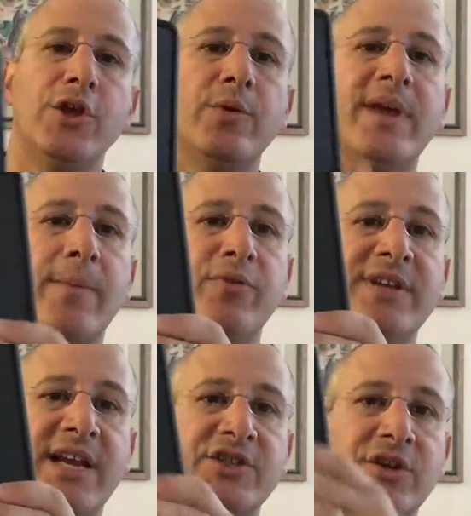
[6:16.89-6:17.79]
You get
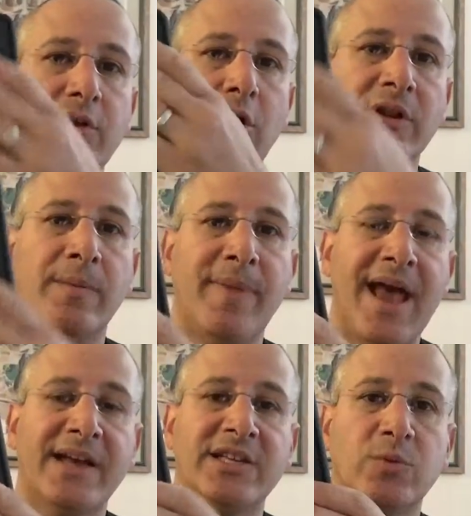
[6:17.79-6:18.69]
protection along the
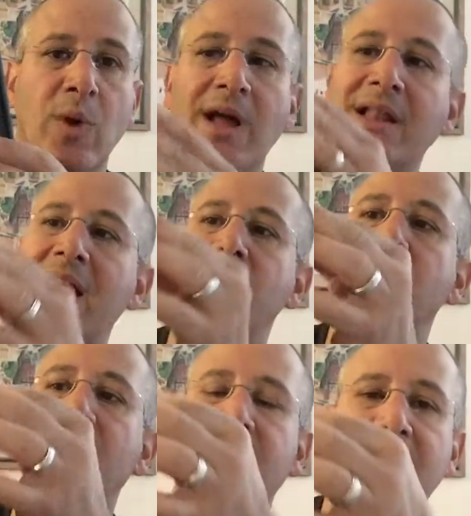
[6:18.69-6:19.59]
back as well, and
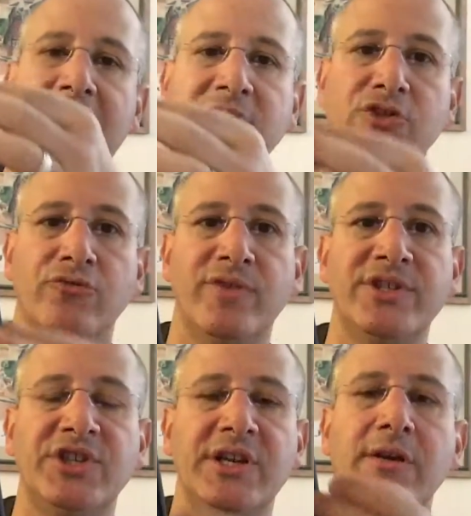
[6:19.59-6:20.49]
you get an extra
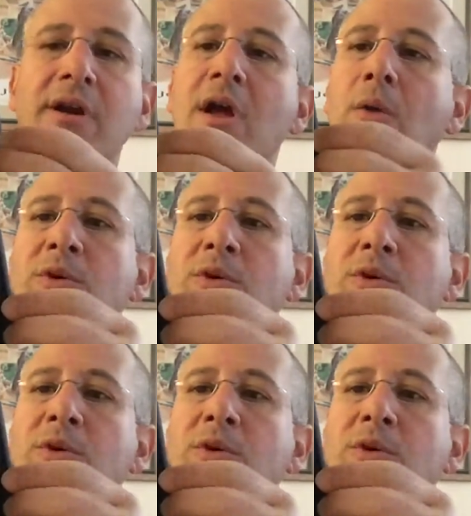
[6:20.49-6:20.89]
ridge here,